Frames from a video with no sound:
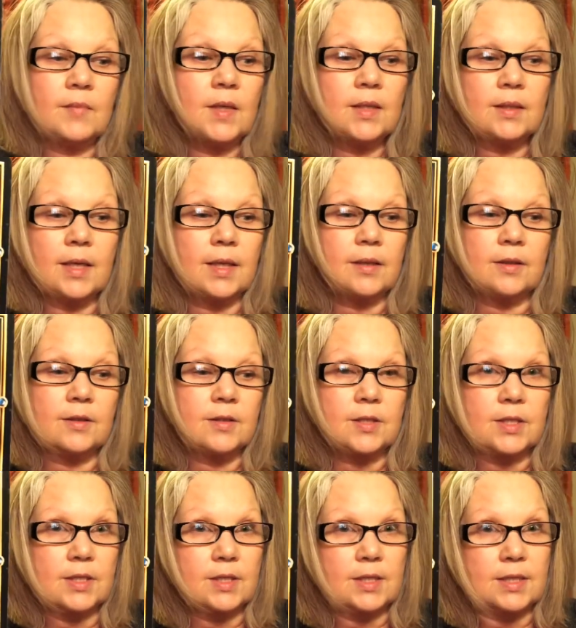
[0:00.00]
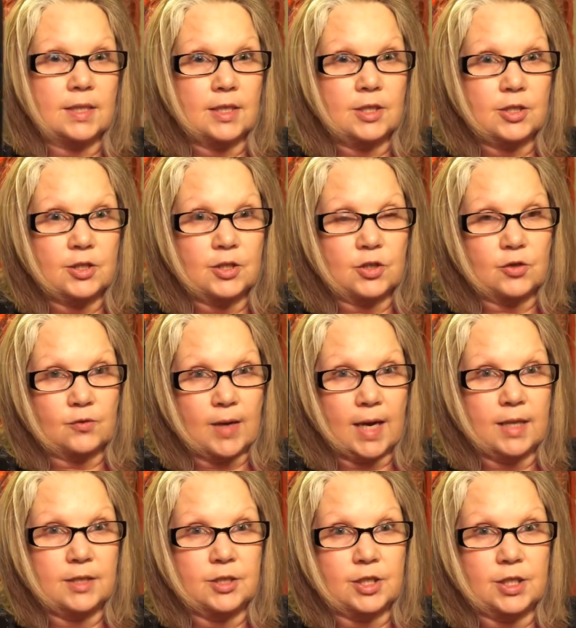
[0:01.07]
Like, there's just such a
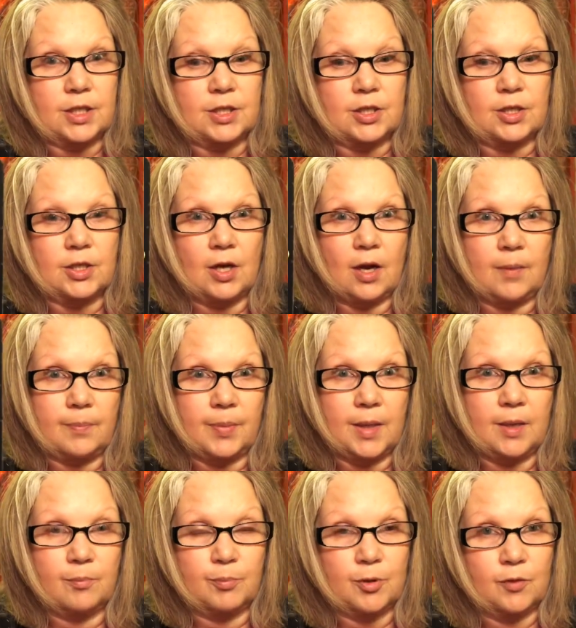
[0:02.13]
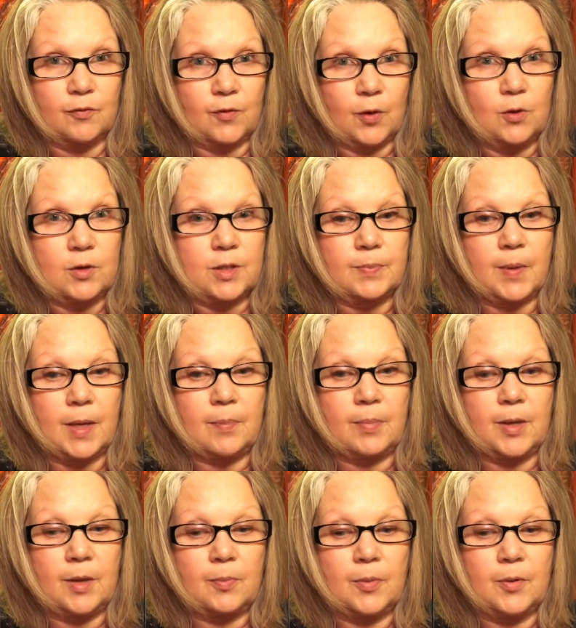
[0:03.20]
strategy to not being provoked by
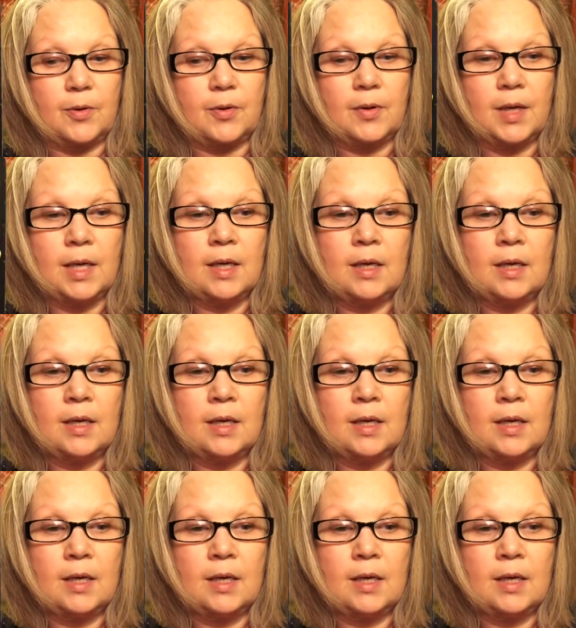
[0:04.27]
people.